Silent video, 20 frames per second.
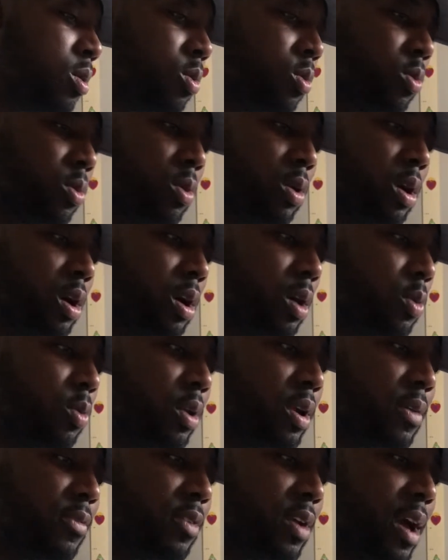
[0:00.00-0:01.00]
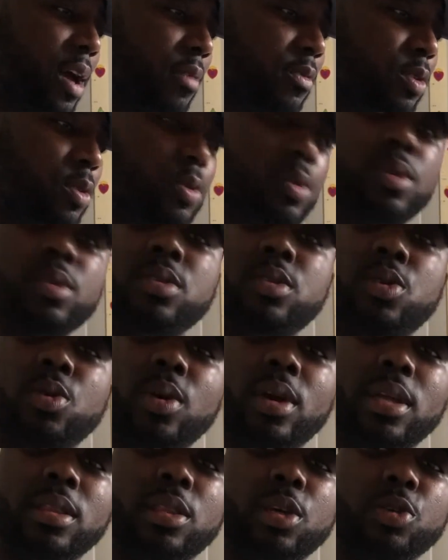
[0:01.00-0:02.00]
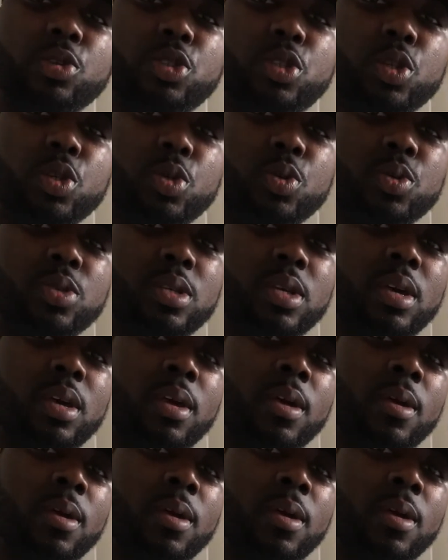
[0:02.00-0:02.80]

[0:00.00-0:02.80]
whatever have you to get those shoes.